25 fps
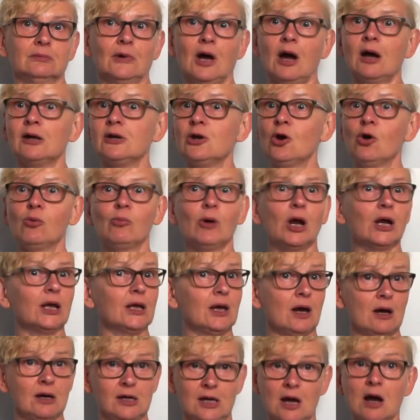I
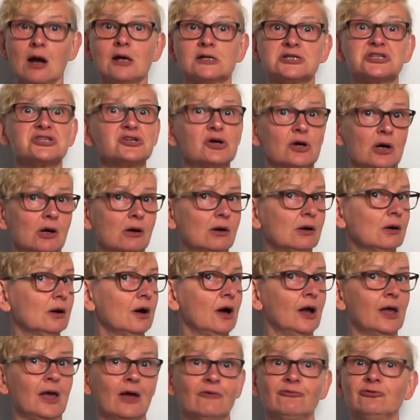answer,
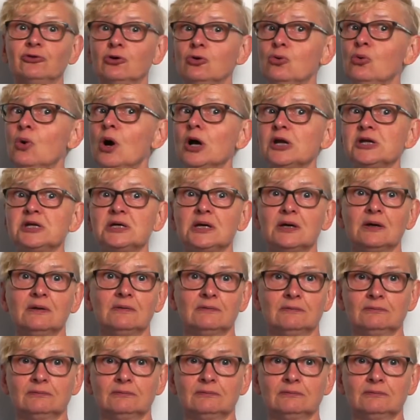I have no idea.